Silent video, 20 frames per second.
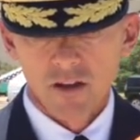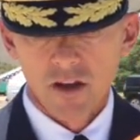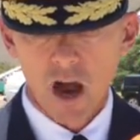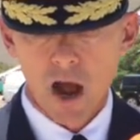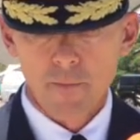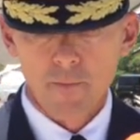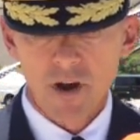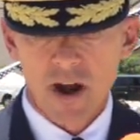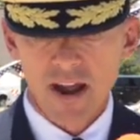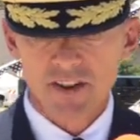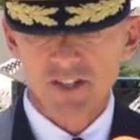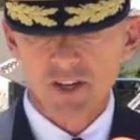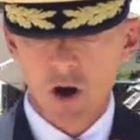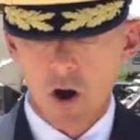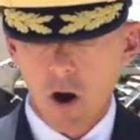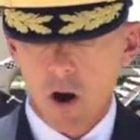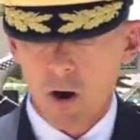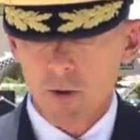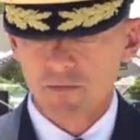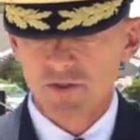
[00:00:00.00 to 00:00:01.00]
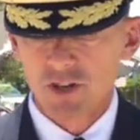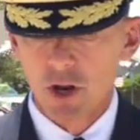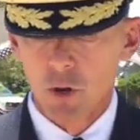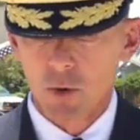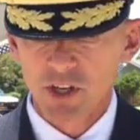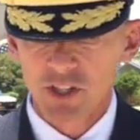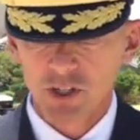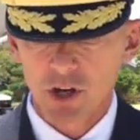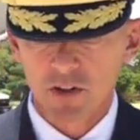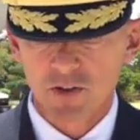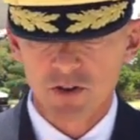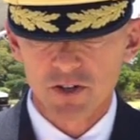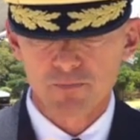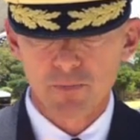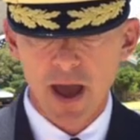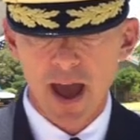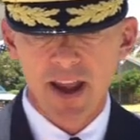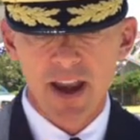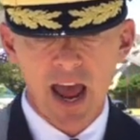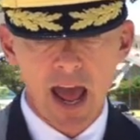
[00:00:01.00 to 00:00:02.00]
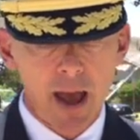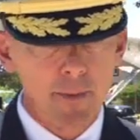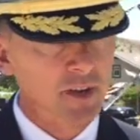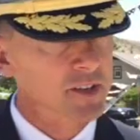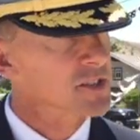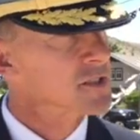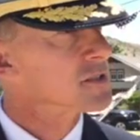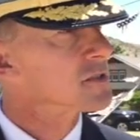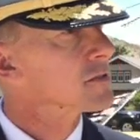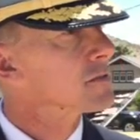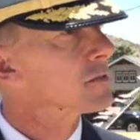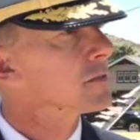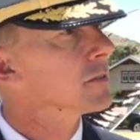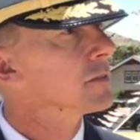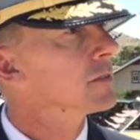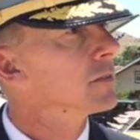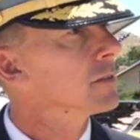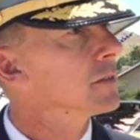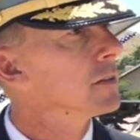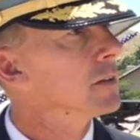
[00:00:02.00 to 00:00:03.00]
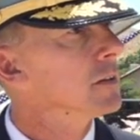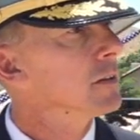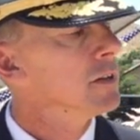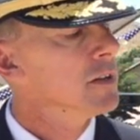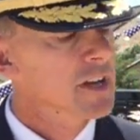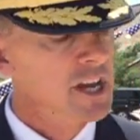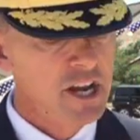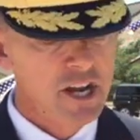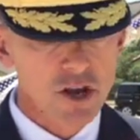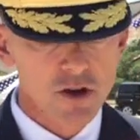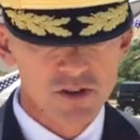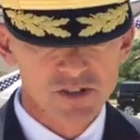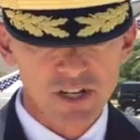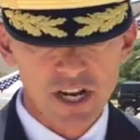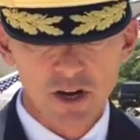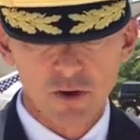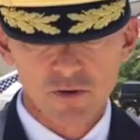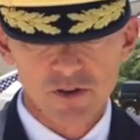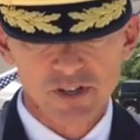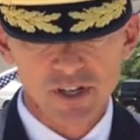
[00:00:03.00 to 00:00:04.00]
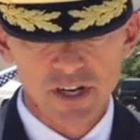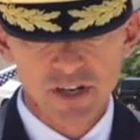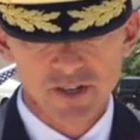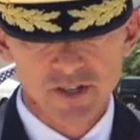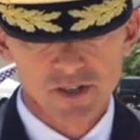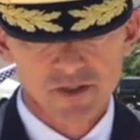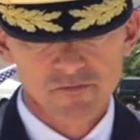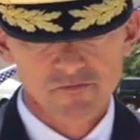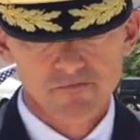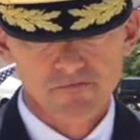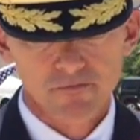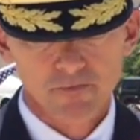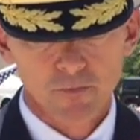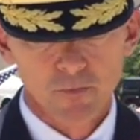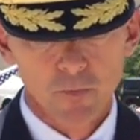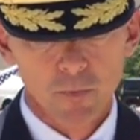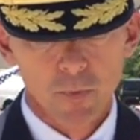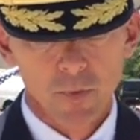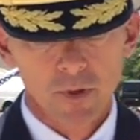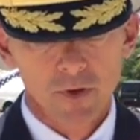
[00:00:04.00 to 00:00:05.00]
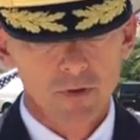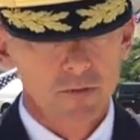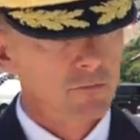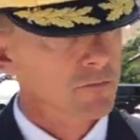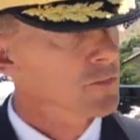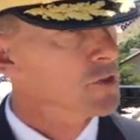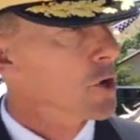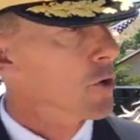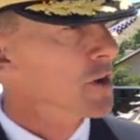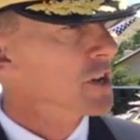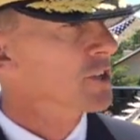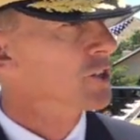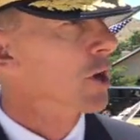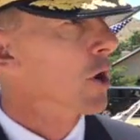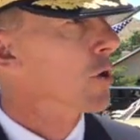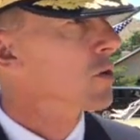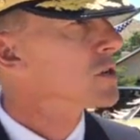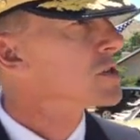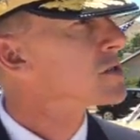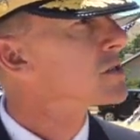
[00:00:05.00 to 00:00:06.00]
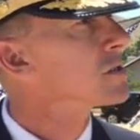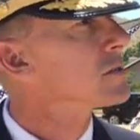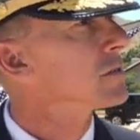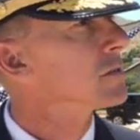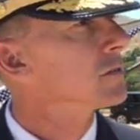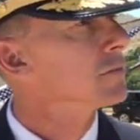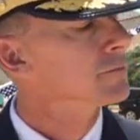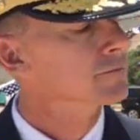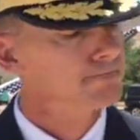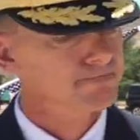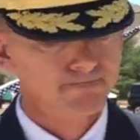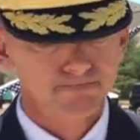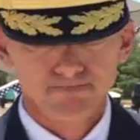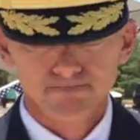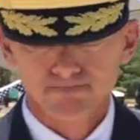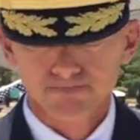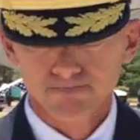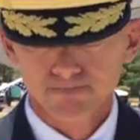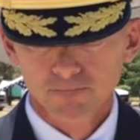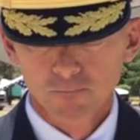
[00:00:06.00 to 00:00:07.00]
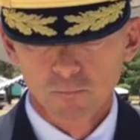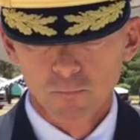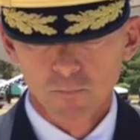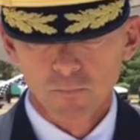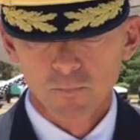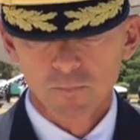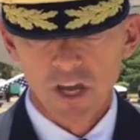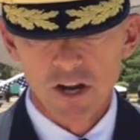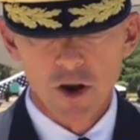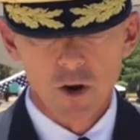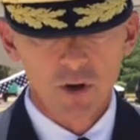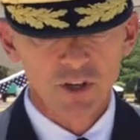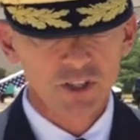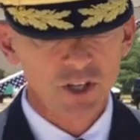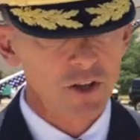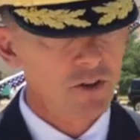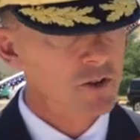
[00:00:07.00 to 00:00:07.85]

Comrades in arms know each other's bad habits, idiosyncrasies, dirty jokes. They know each